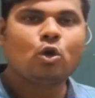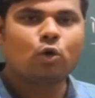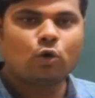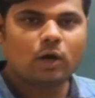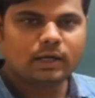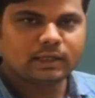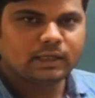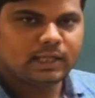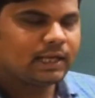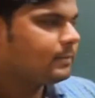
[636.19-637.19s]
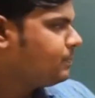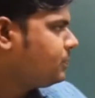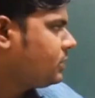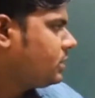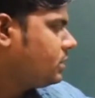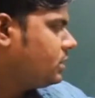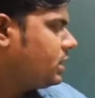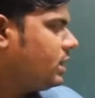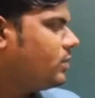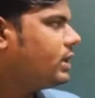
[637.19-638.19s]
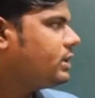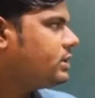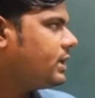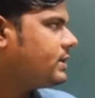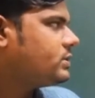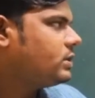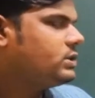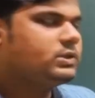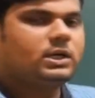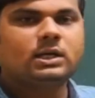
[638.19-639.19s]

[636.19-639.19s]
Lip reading: congruent, then the given test is the